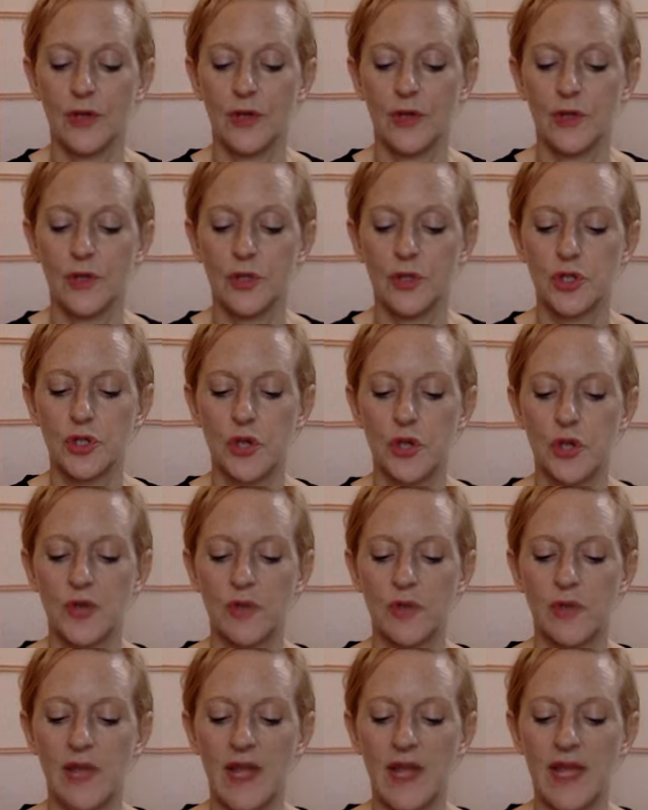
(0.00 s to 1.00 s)
Shoulder
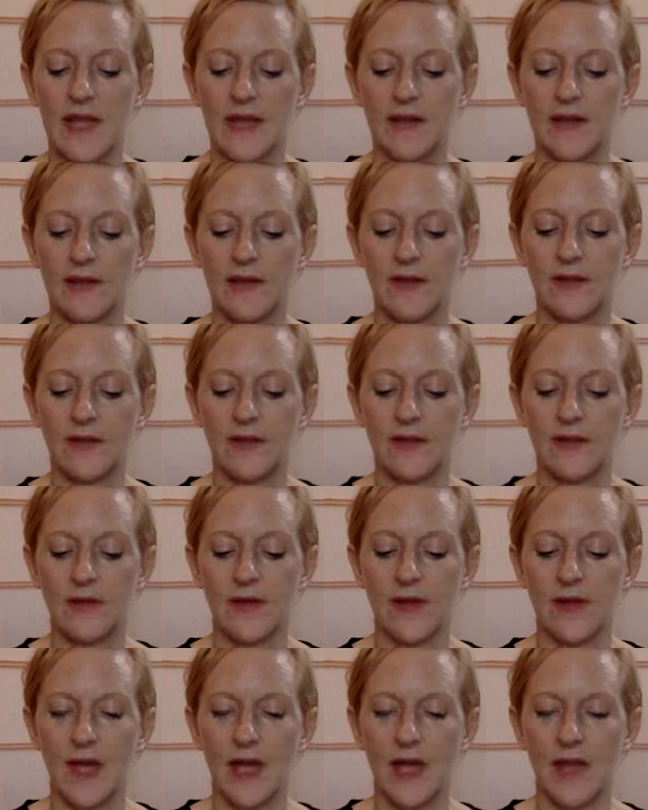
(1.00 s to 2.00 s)
blades
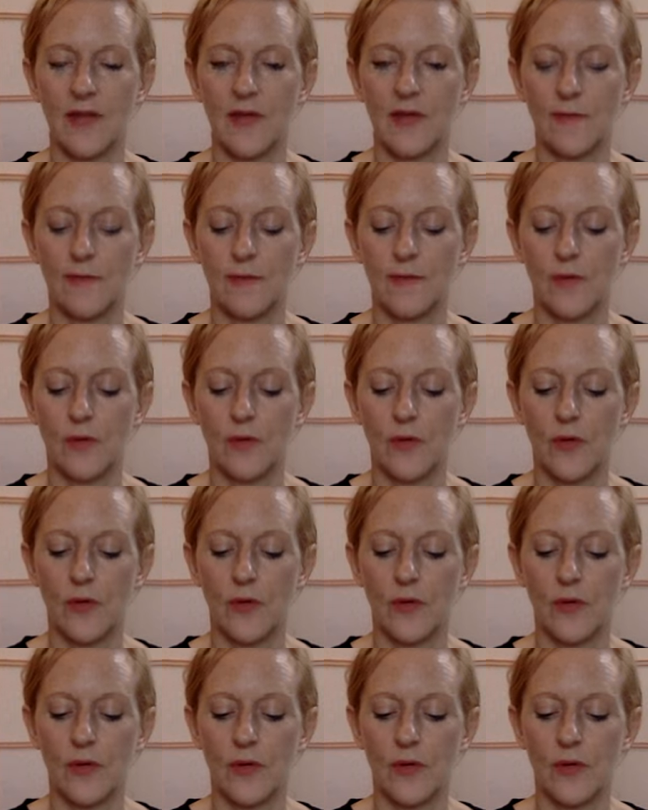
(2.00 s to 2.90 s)
and the floor.